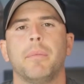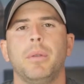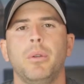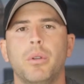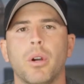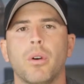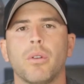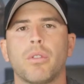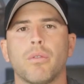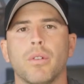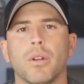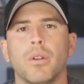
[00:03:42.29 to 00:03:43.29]
you go
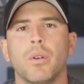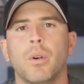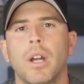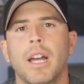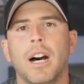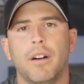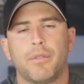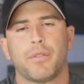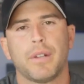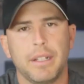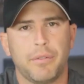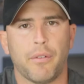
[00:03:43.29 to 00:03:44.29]
through a
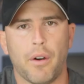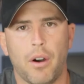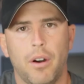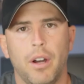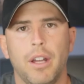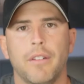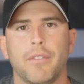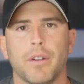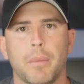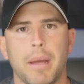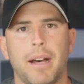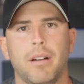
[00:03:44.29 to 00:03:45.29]
free fall for
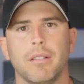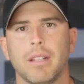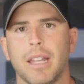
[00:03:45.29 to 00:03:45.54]
about,